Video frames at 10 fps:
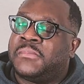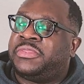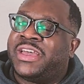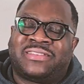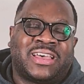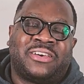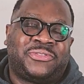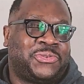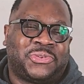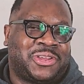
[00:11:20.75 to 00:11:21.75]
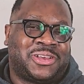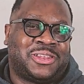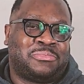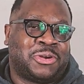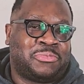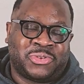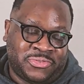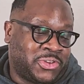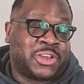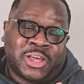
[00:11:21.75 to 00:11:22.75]
That's how it feels with The Color Purple. If
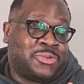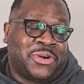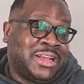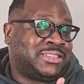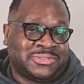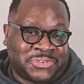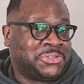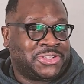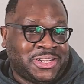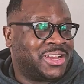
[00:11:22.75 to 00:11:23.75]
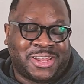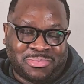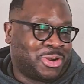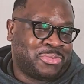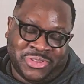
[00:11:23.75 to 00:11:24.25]
you're going to watch a version of The Color Purple,